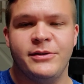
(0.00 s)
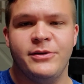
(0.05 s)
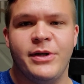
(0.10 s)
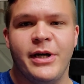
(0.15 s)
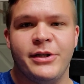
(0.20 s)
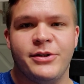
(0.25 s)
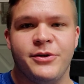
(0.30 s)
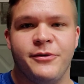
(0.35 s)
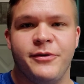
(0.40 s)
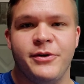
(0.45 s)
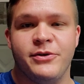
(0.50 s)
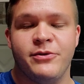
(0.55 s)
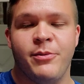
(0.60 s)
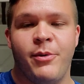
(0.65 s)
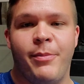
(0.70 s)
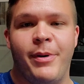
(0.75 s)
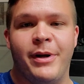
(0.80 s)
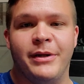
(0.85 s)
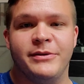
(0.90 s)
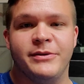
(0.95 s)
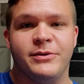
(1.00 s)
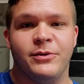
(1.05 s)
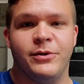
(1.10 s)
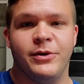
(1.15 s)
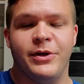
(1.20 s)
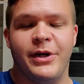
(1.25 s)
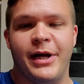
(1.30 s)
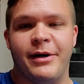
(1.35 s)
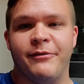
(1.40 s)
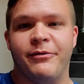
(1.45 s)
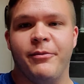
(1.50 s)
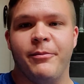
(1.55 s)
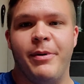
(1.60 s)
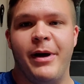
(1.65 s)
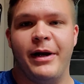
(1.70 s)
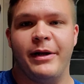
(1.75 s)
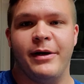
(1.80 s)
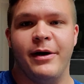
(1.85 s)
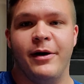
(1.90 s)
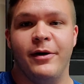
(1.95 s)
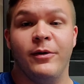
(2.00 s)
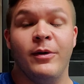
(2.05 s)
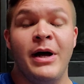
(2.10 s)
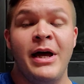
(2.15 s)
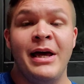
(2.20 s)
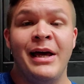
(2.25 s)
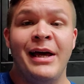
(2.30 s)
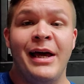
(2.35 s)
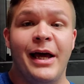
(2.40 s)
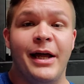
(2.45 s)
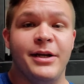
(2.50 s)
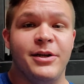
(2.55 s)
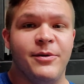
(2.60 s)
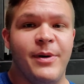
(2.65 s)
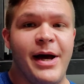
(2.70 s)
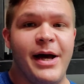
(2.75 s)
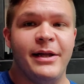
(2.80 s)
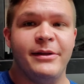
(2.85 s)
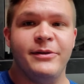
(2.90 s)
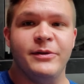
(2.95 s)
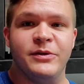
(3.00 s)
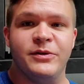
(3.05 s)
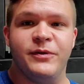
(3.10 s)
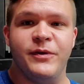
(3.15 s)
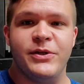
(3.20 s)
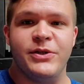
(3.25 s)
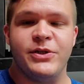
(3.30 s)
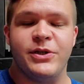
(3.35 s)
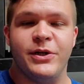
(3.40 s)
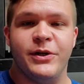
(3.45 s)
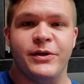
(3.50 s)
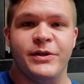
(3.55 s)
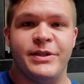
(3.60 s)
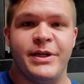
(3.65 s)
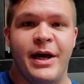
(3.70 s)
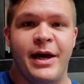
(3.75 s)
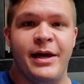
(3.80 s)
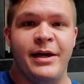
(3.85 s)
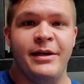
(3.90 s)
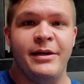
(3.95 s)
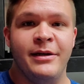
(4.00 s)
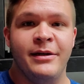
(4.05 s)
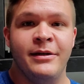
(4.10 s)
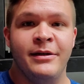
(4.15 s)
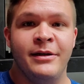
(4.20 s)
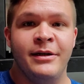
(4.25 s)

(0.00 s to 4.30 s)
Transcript: You got your fish from a pet store, you got them from Petco, and you add those fish to your tank,